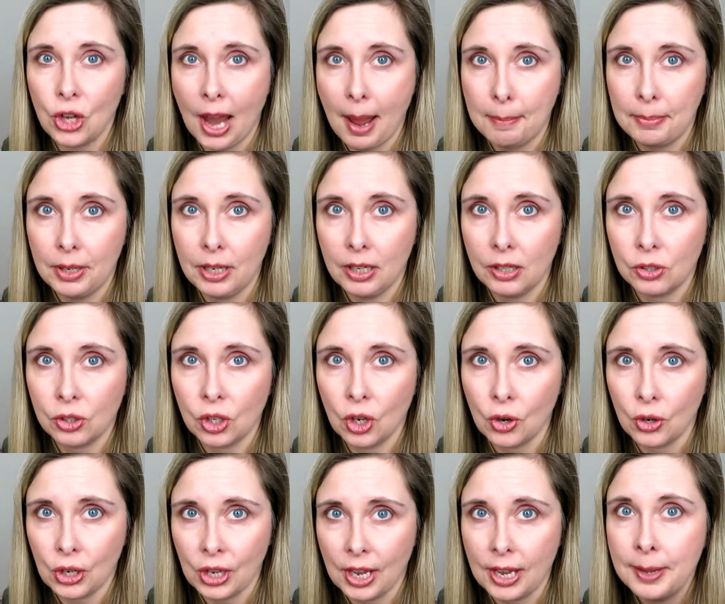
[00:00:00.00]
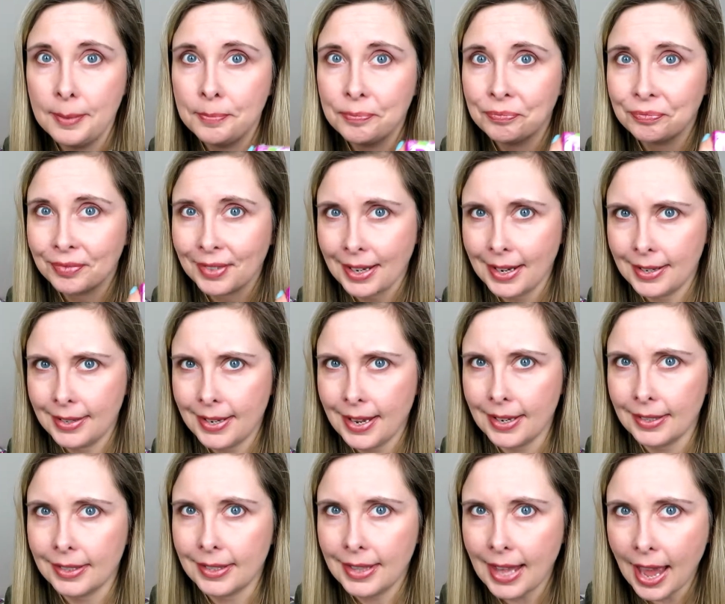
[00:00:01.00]
Japanese soda and
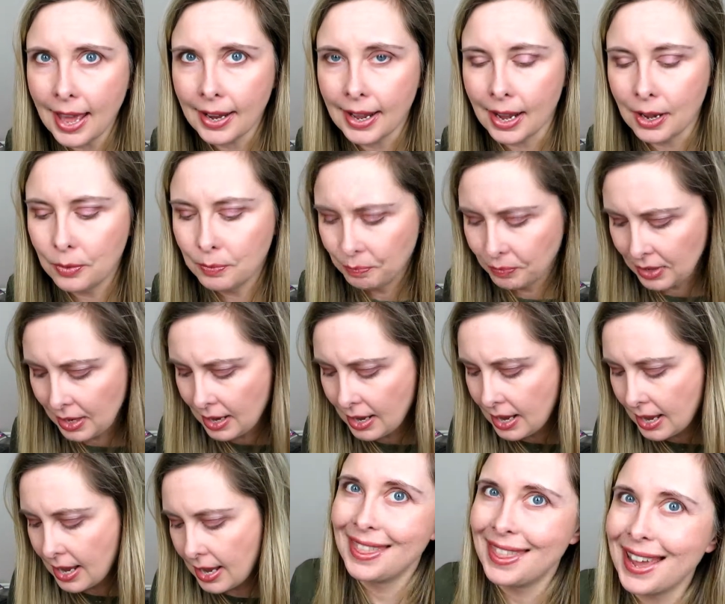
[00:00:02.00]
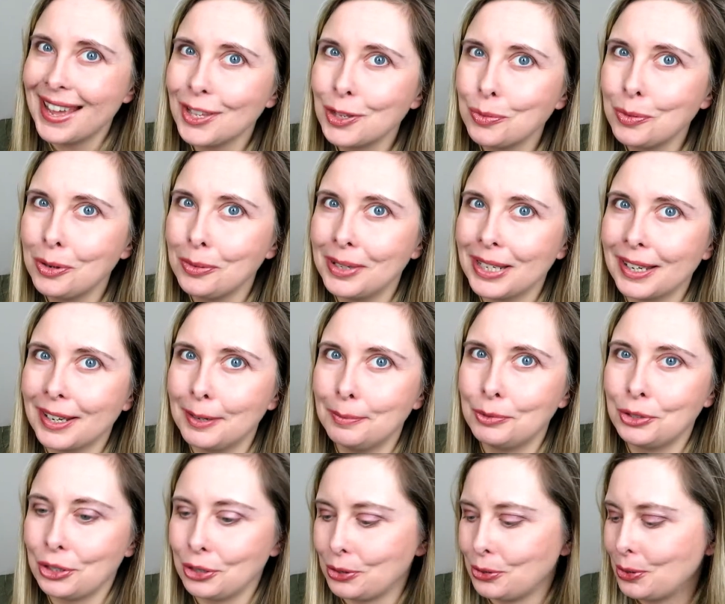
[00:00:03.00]
test that out. That's where we
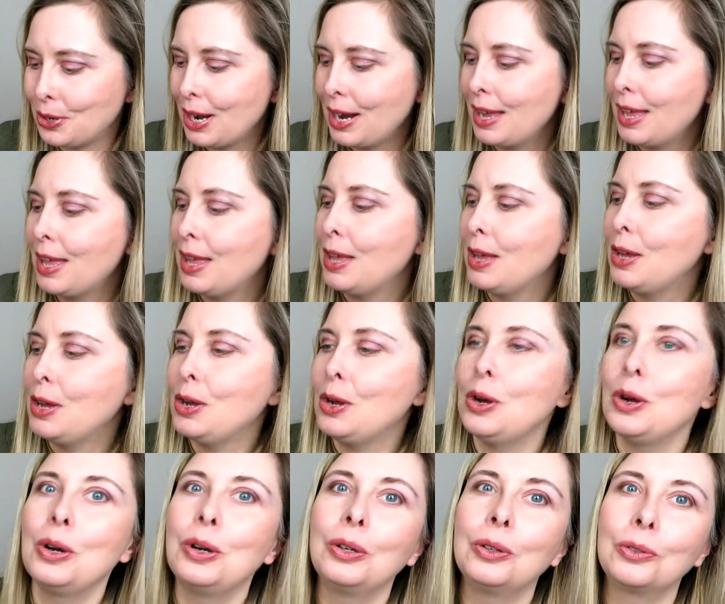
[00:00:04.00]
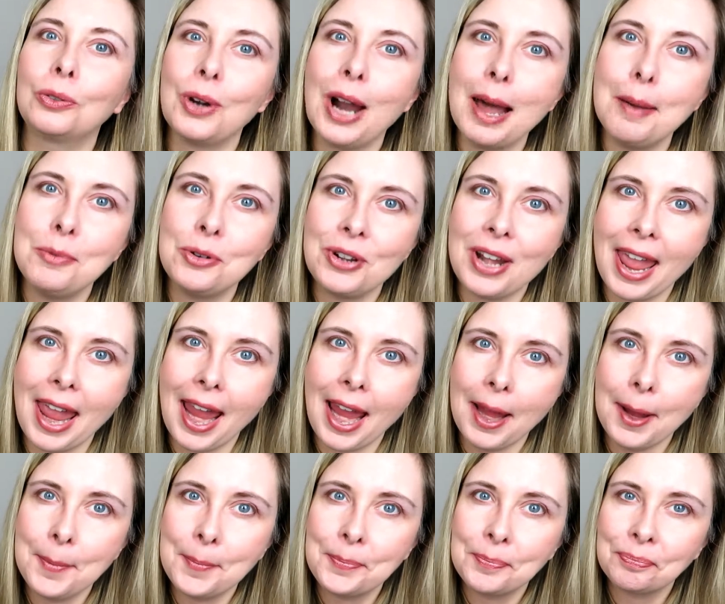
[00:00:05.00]
come to
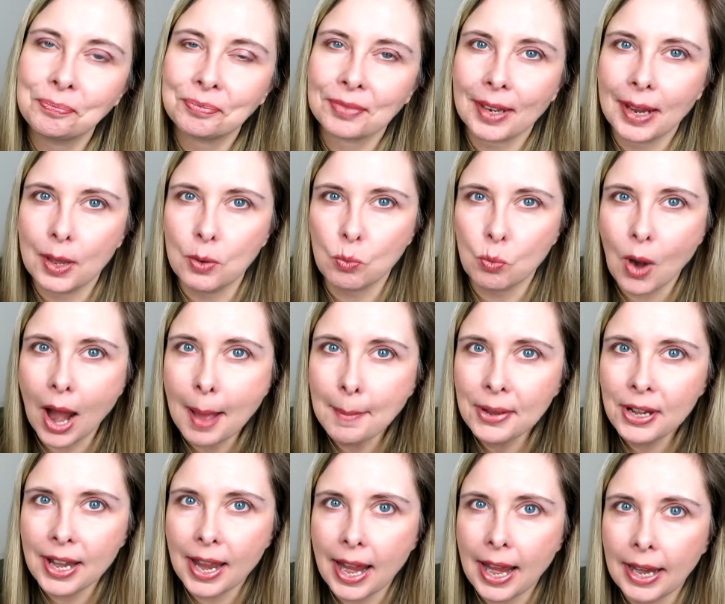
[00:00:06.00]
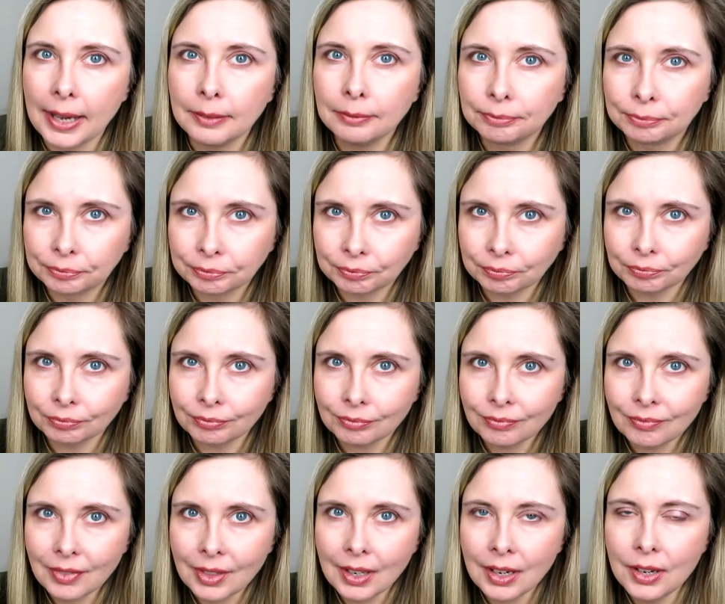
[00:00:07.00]
Ramune. And Ramune
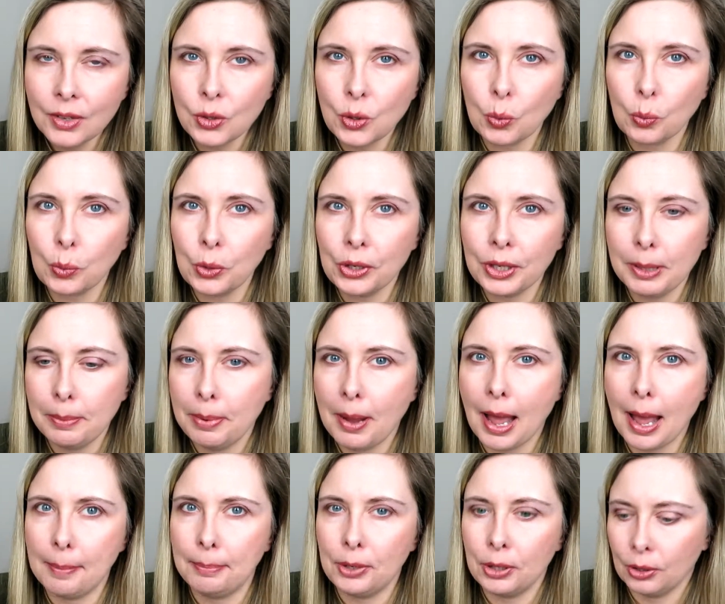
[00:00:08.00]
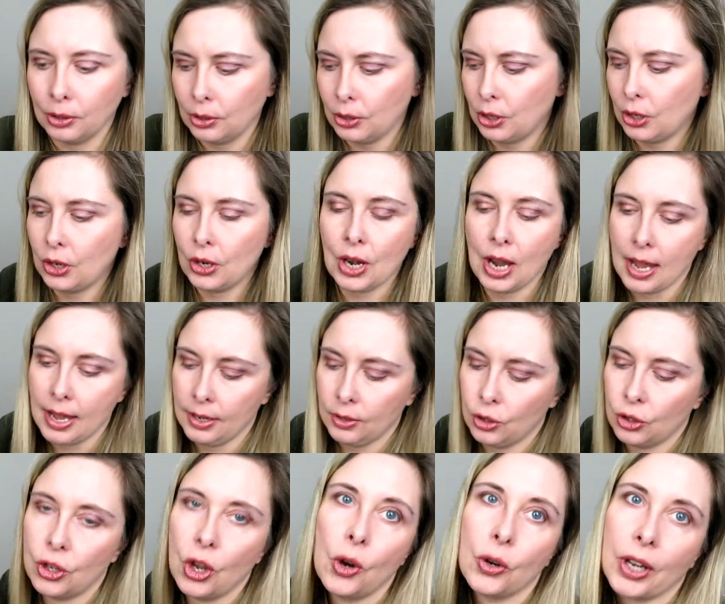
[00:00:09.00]
is a really popular
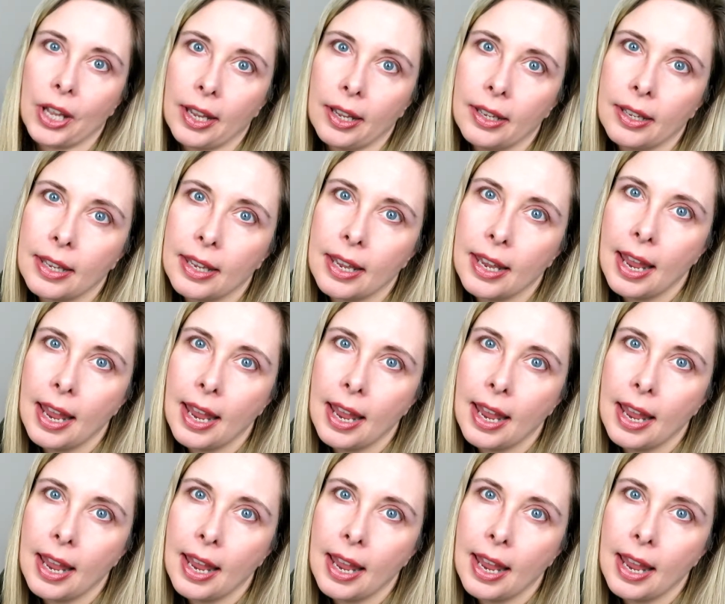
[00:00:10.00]
soda.